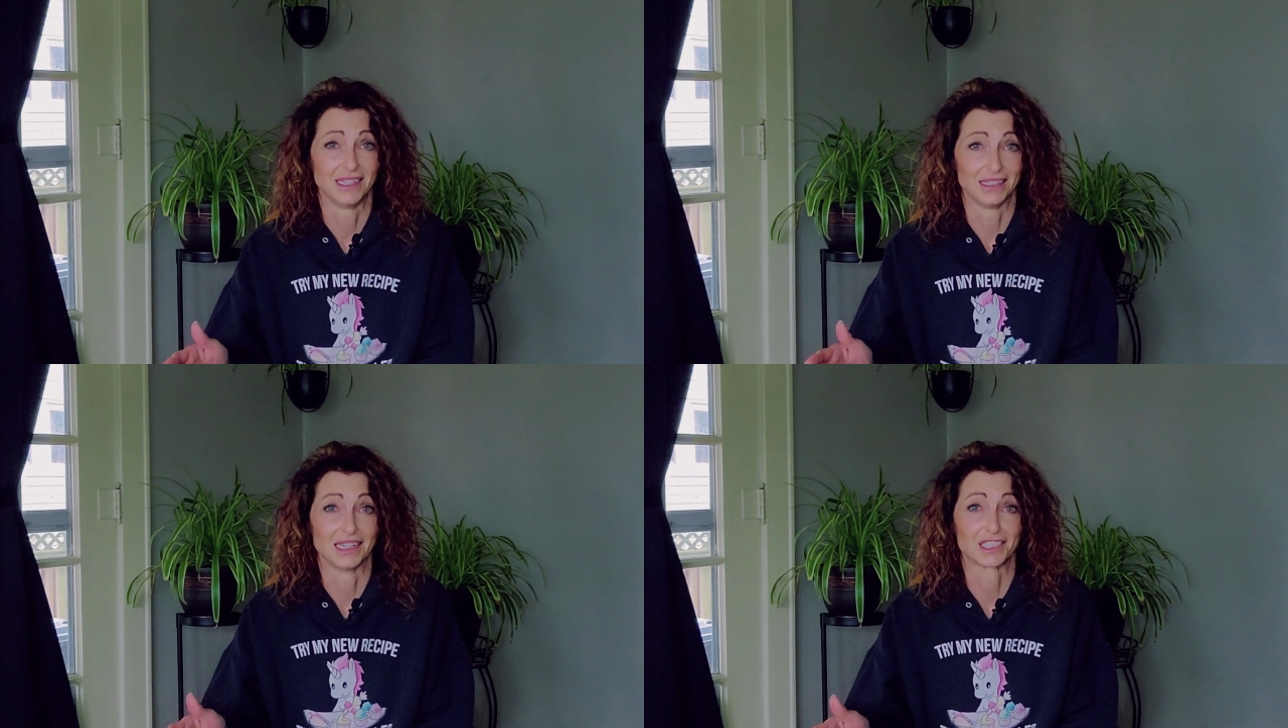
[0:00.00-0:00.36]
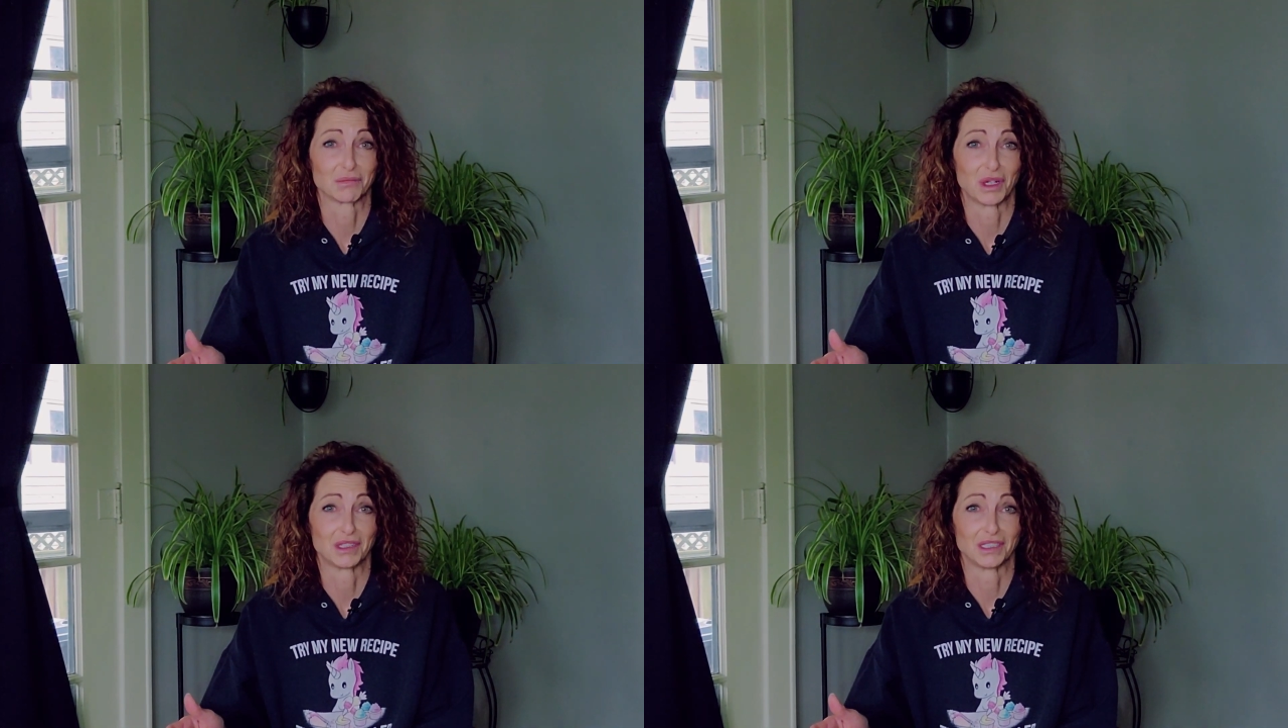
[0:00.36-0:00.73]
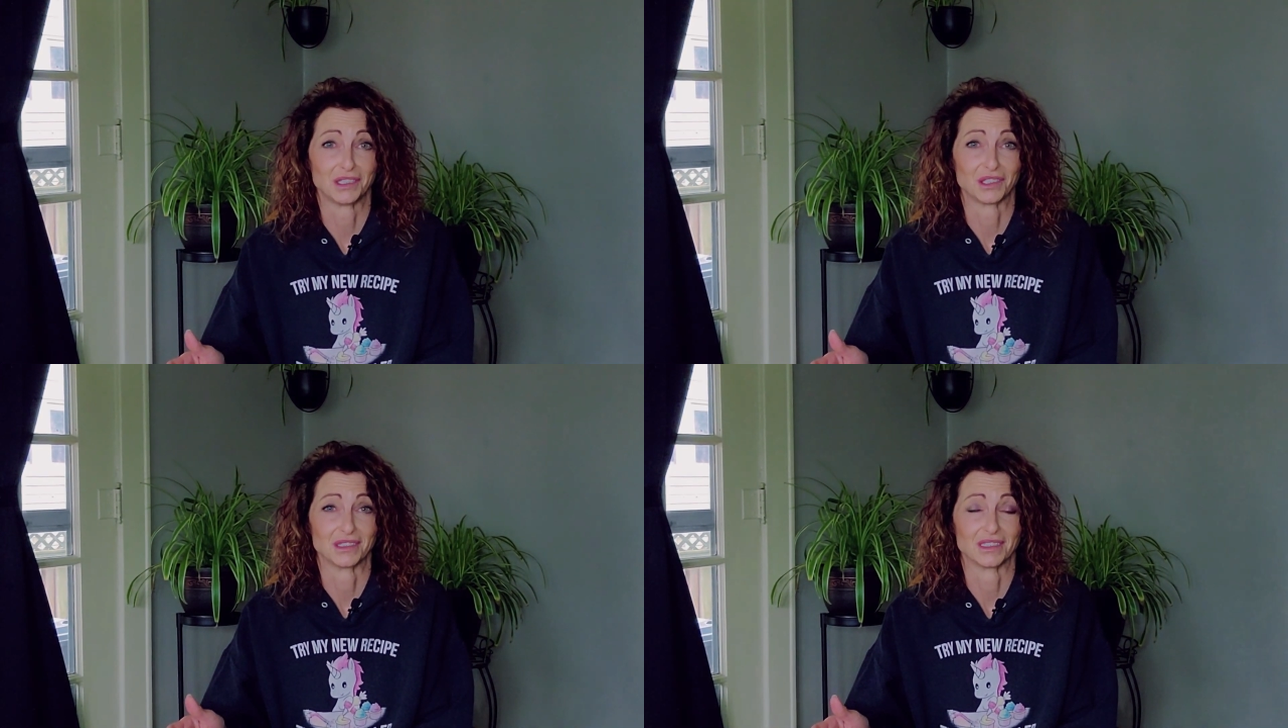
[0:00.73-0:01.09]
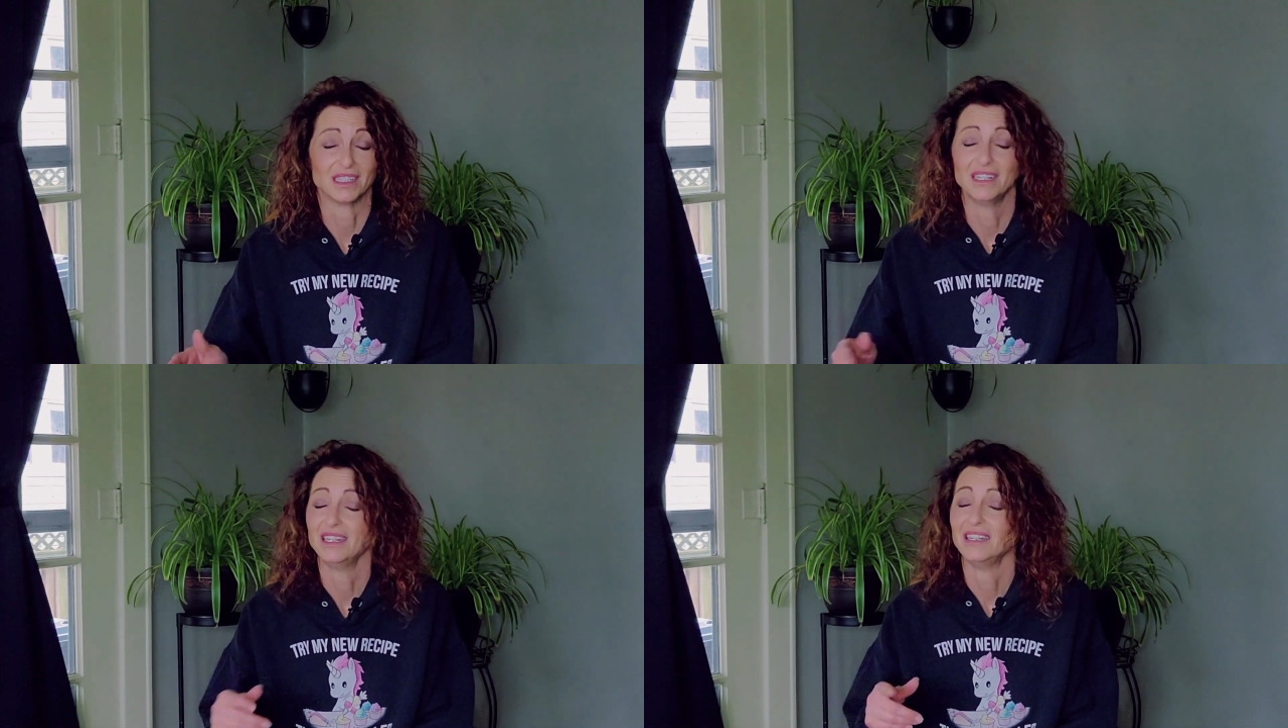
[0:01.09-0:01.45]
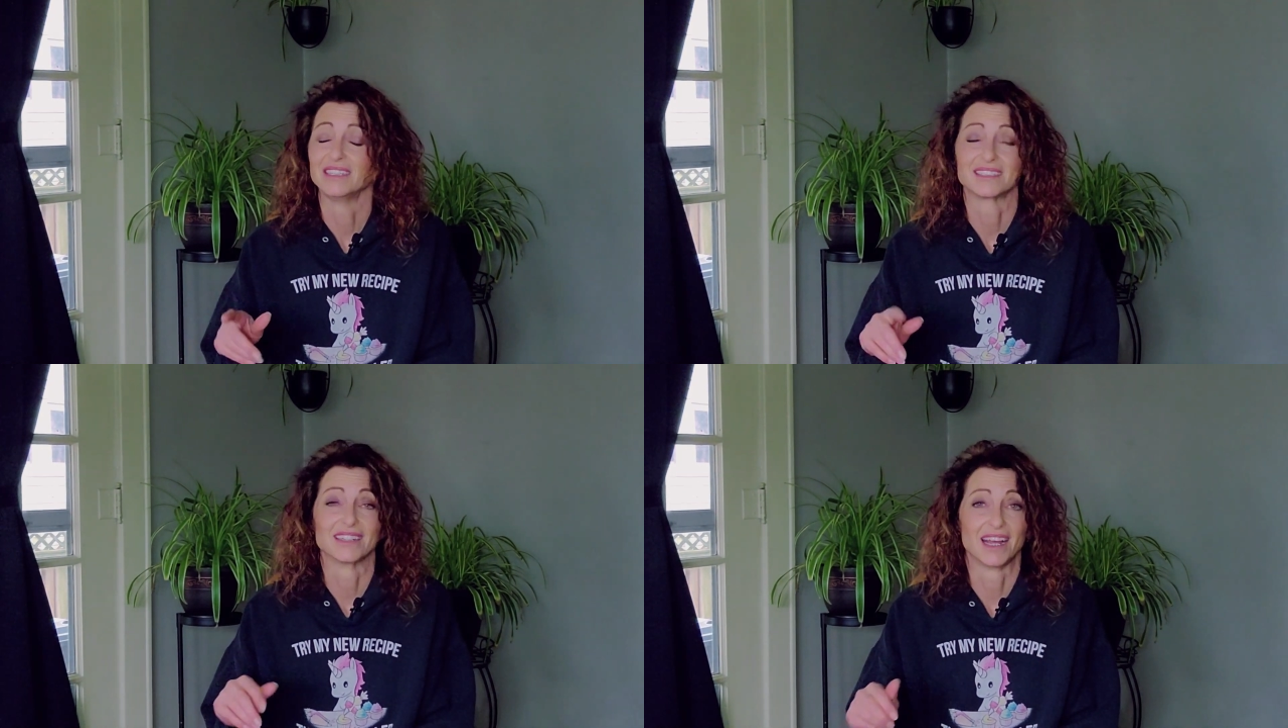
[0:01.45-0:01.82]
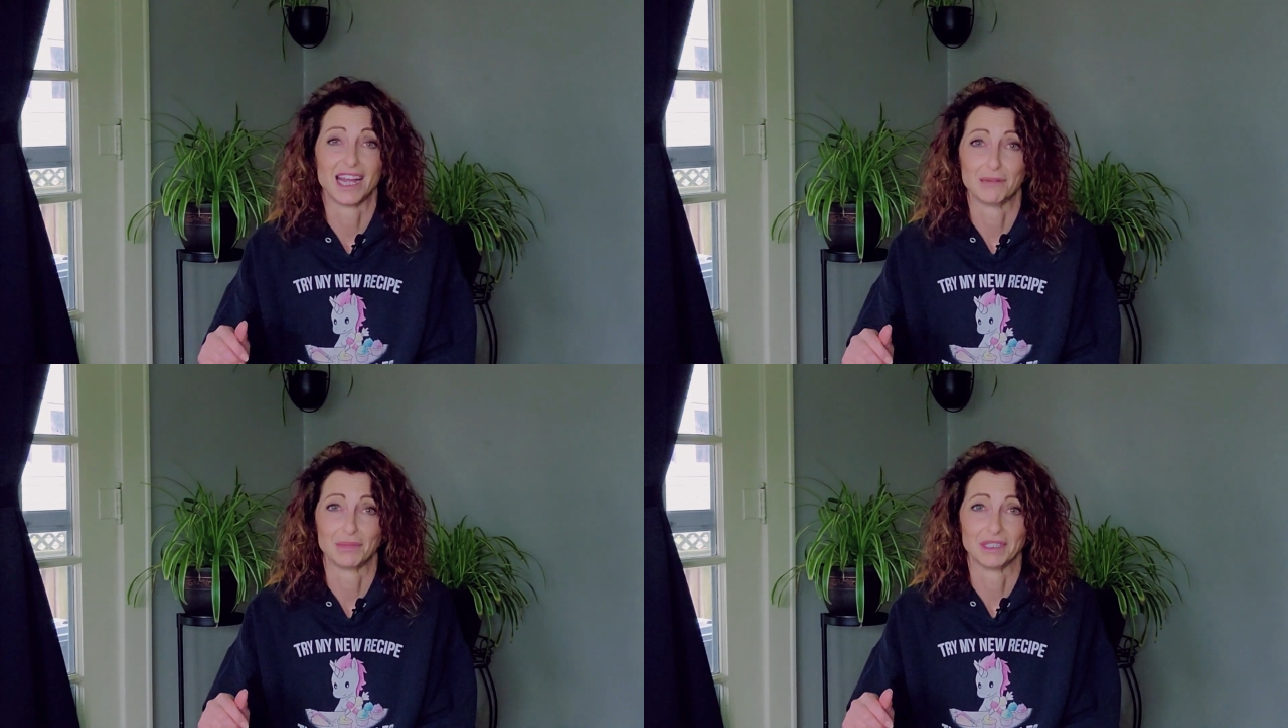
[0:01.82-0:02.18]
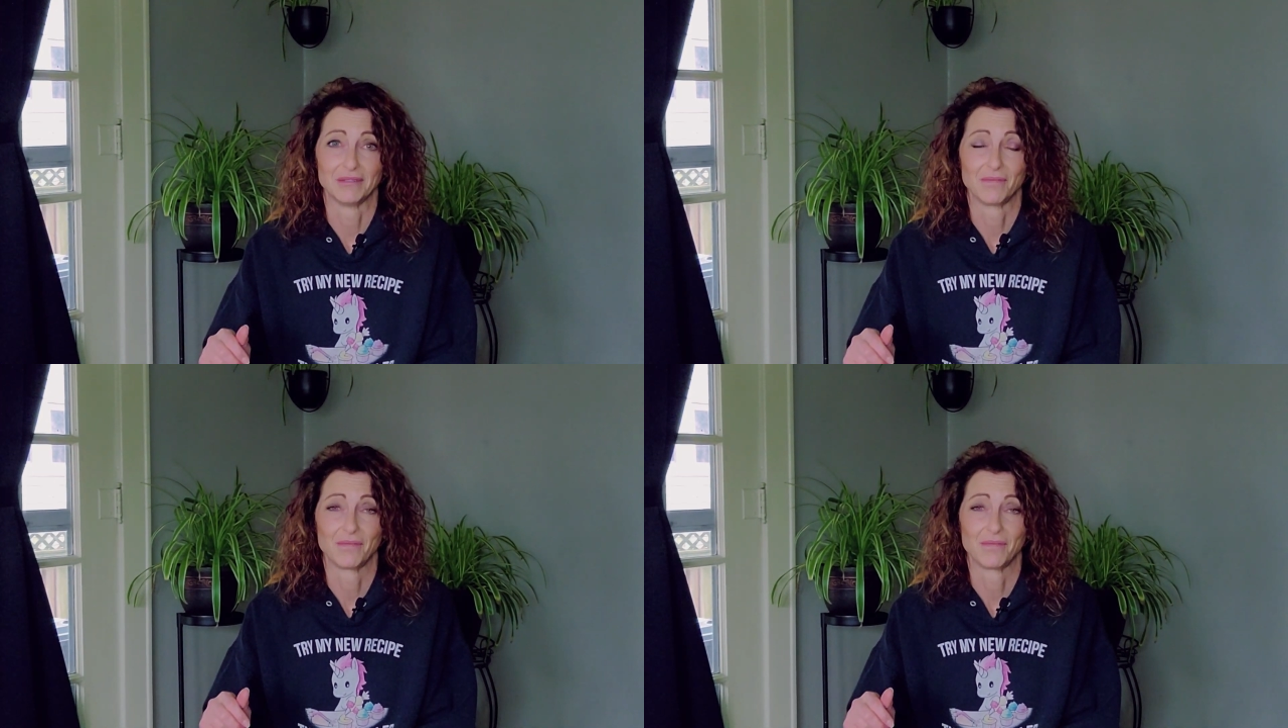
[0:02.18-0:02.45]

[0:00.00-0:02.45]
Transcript: in that small engine. It's not happy.